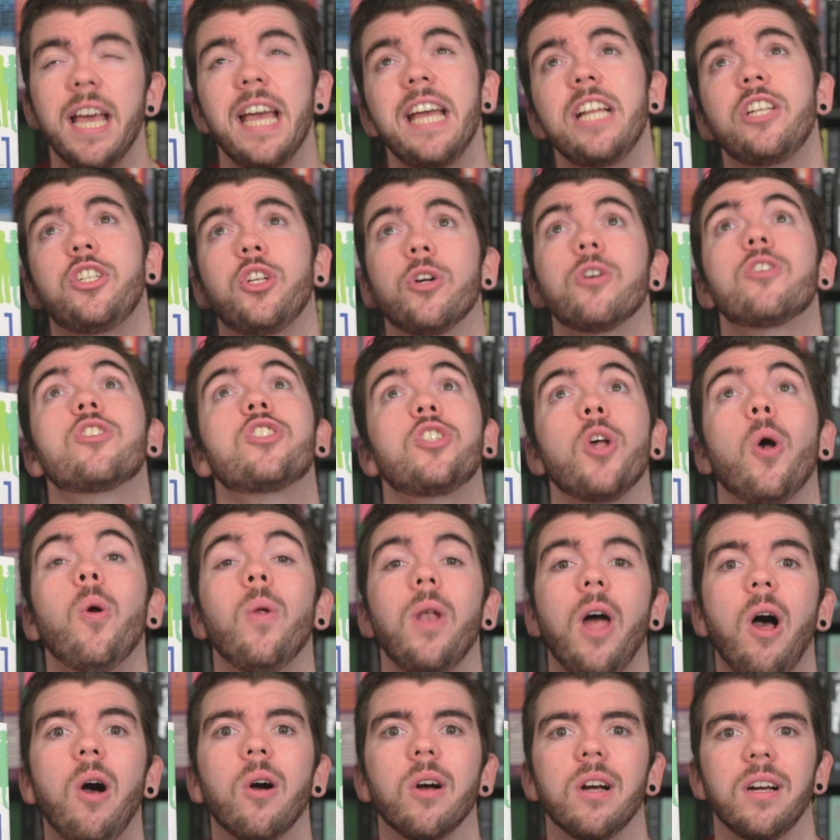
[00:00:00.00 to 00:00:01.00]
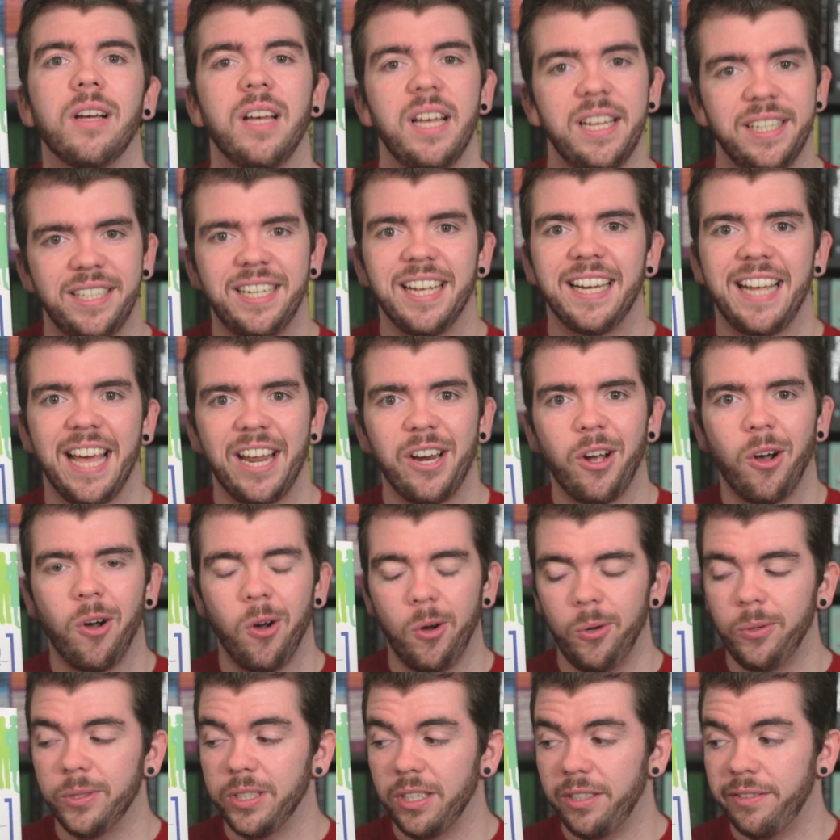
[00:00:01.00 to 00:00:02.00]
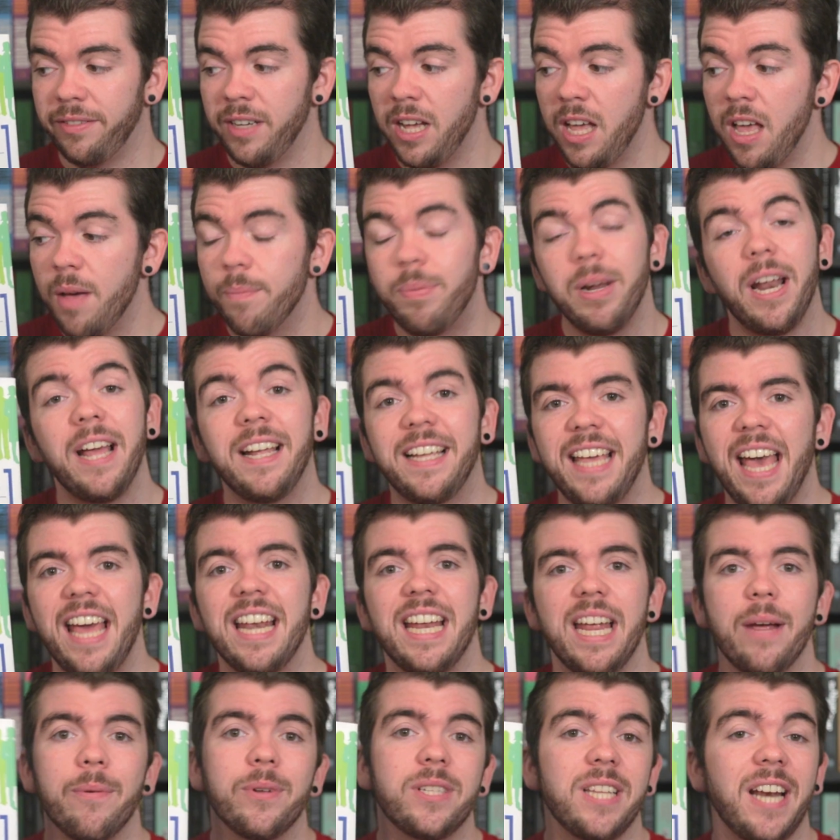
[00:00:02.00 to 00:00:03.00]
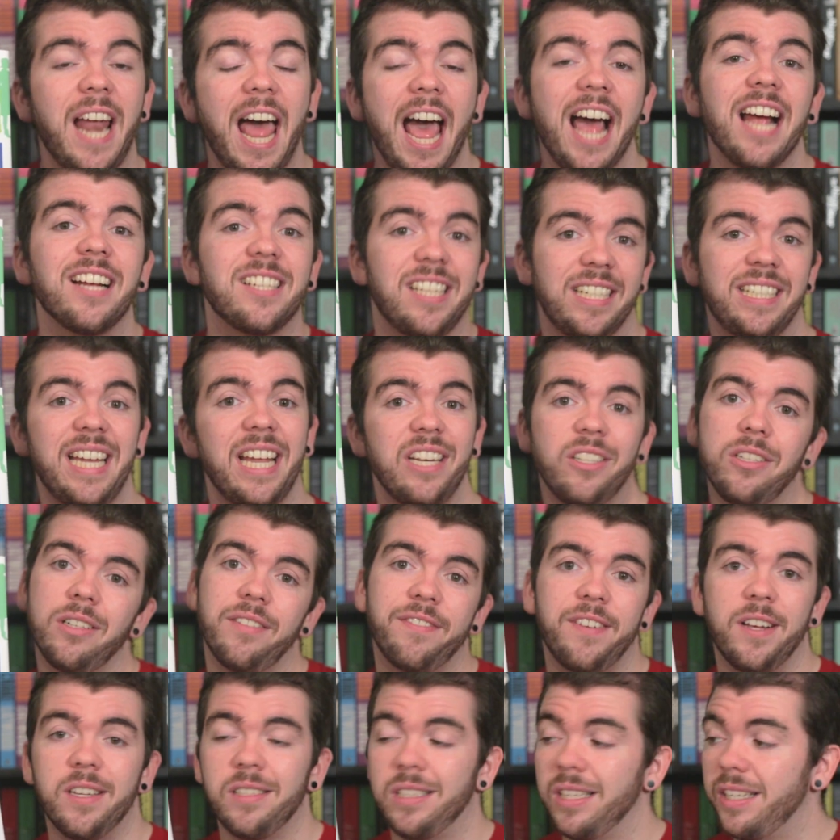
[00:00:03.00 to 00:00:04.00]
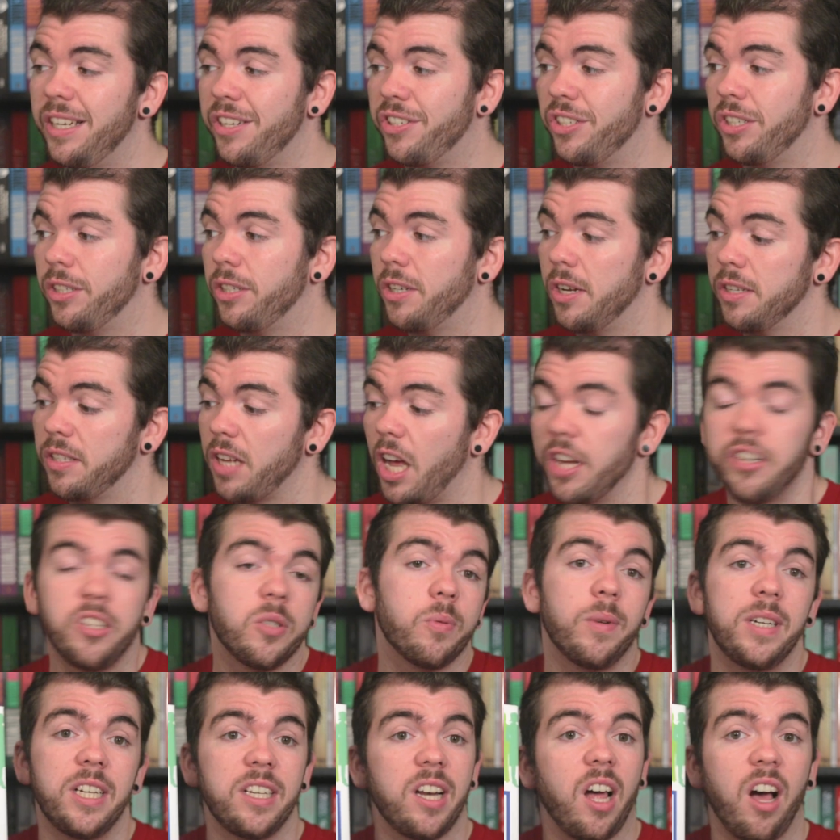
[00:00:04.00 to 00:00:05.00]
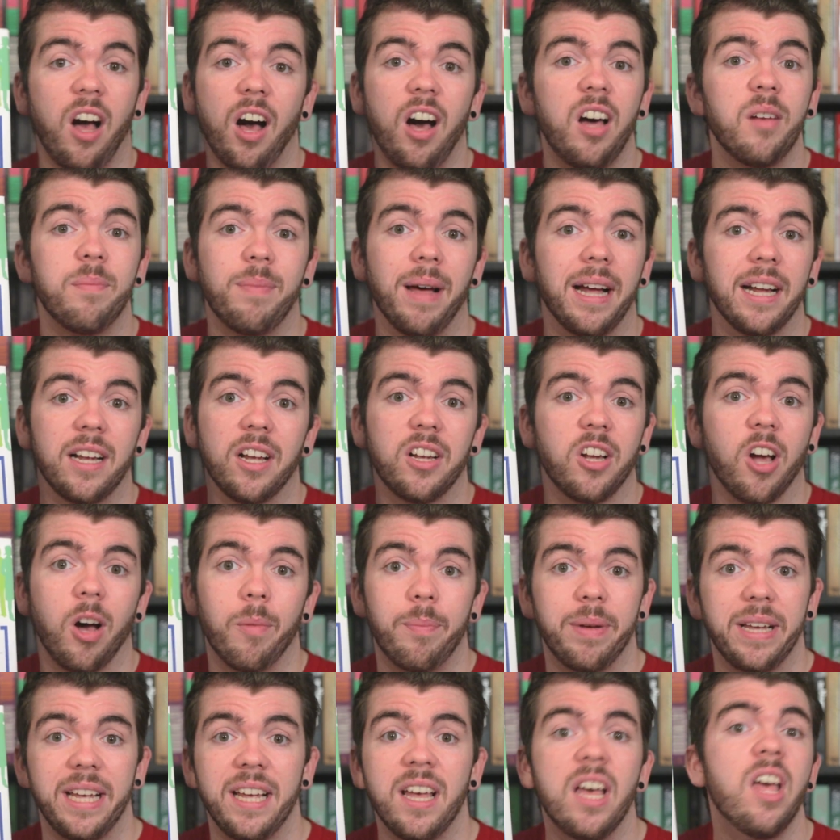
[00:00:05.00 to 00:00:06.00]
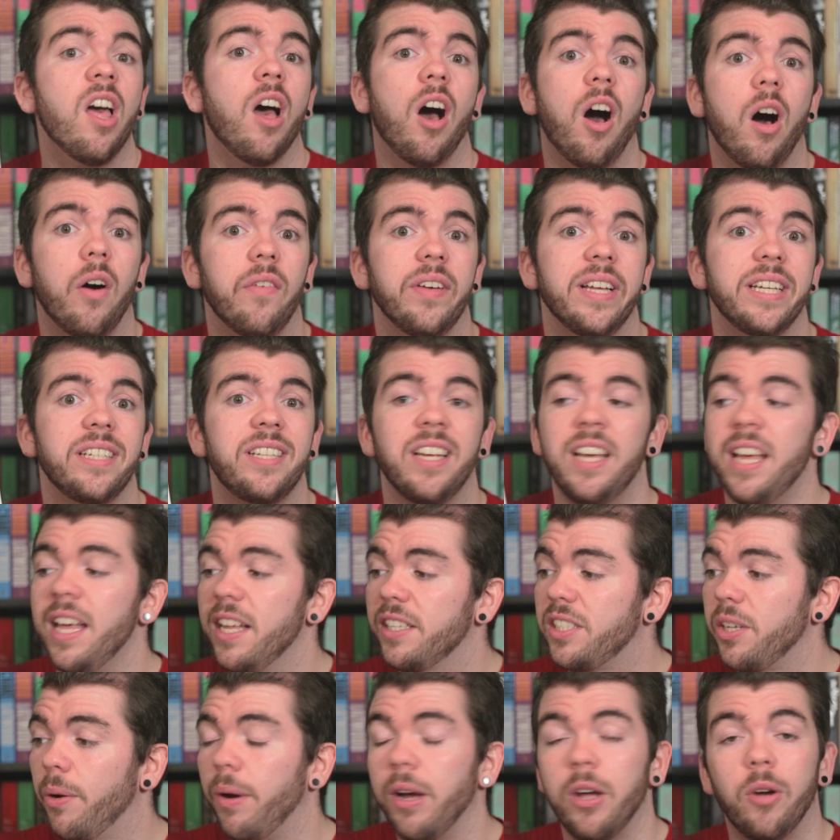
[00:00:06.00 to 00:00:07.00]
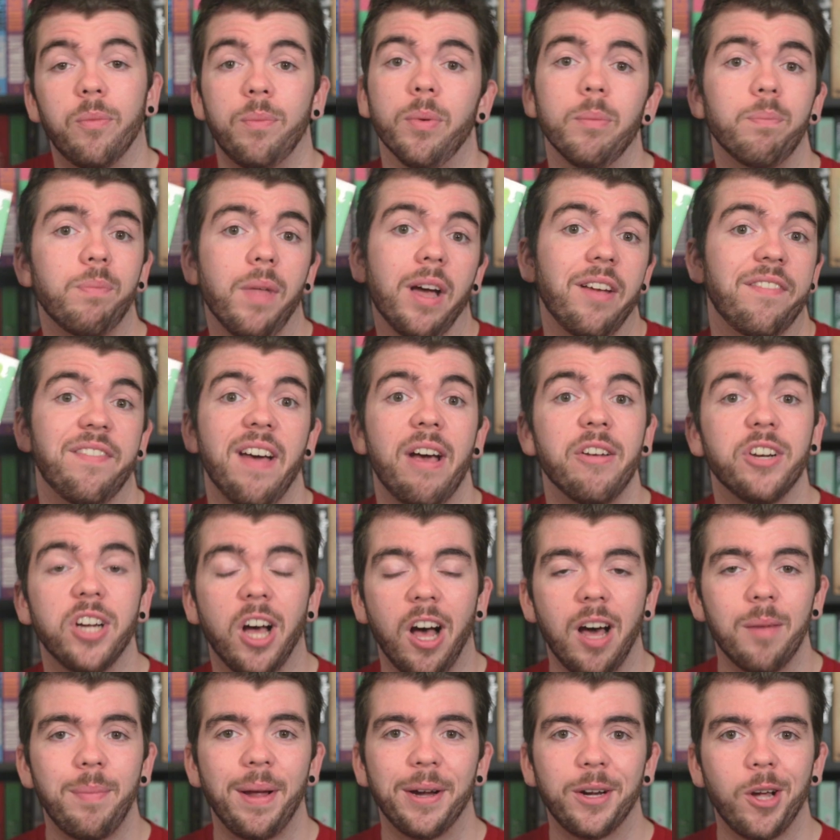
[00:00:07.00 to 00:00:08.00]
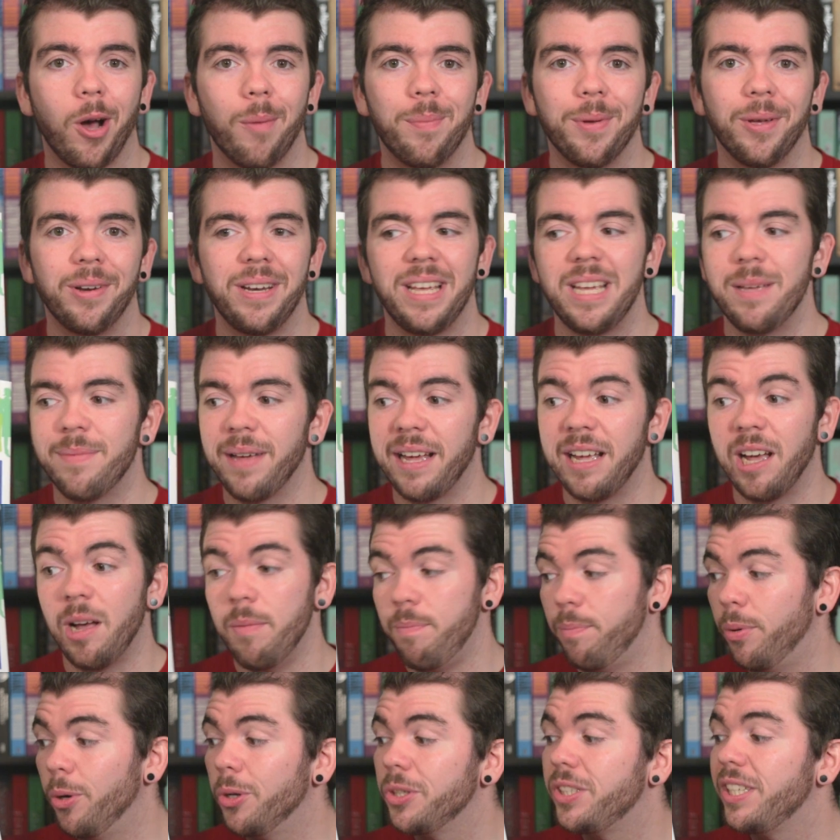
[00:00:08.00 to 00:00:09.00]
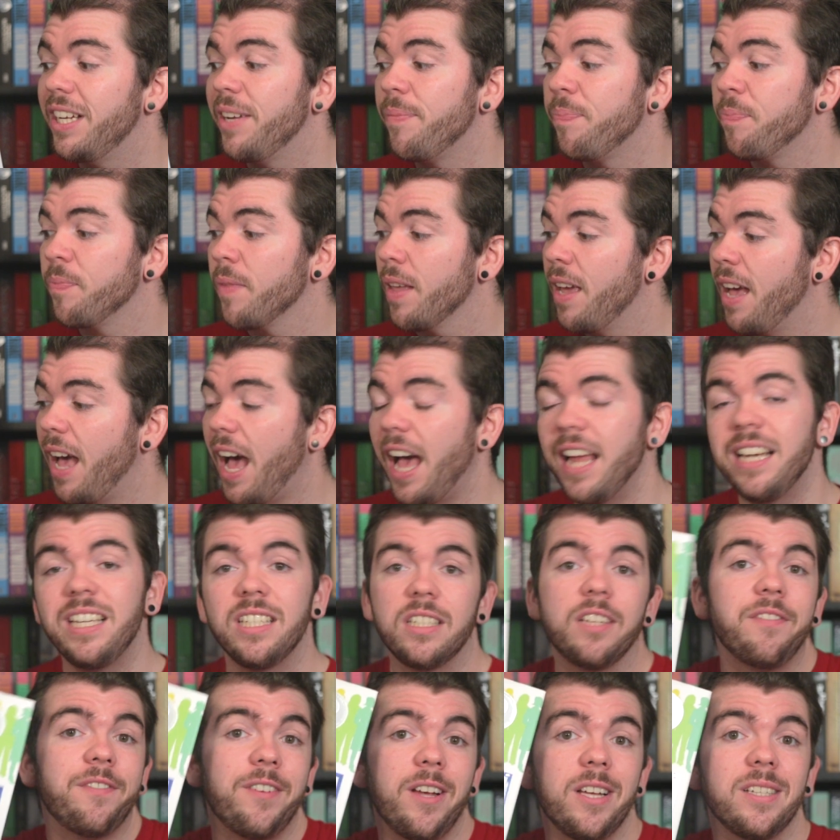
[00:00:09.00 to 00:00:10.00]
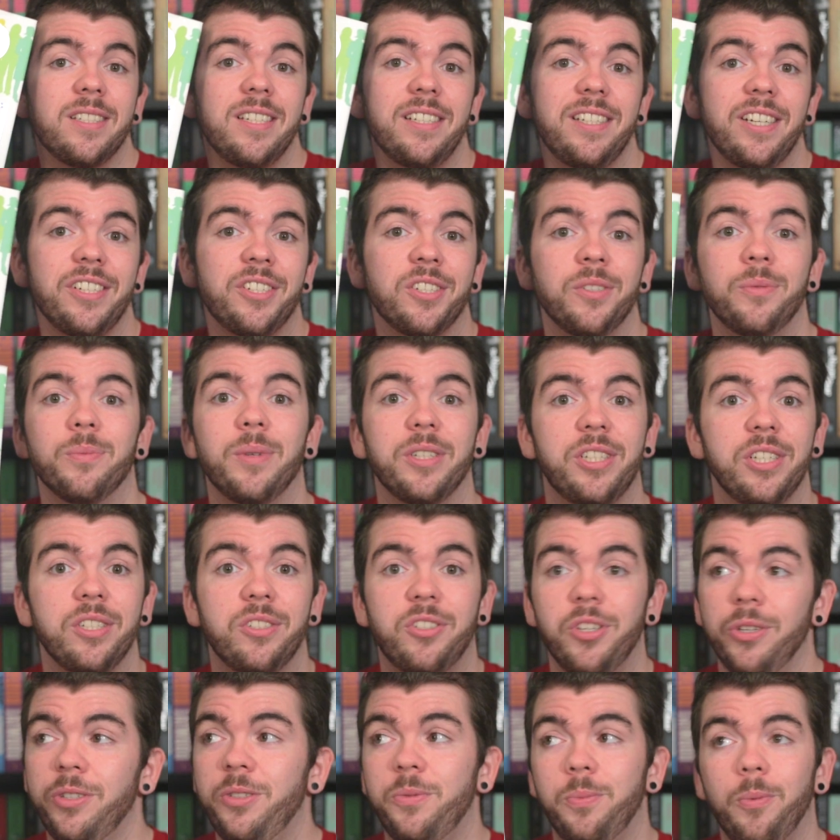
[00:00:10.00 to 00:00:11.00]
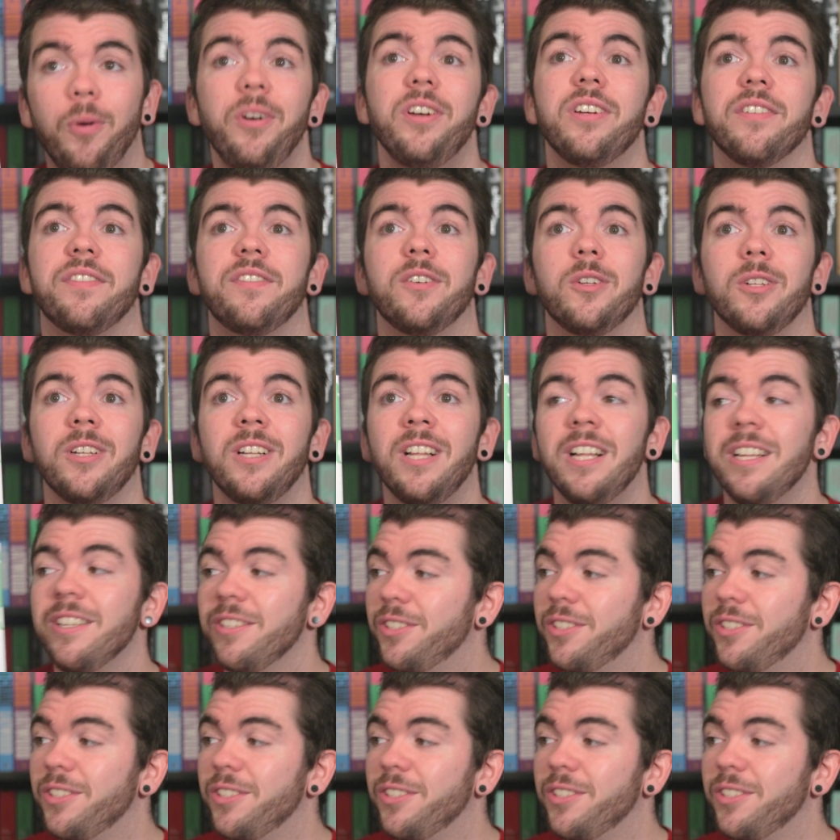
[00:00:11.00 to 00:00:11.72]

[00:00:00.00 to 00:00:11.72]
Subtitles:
It took so long to get a hold of. But again, it was an accidental first edition because I just wanted a hardback copy of it. So I found a hardback copy on eBay, I bought it, and it's a first edition, which is just wonderful.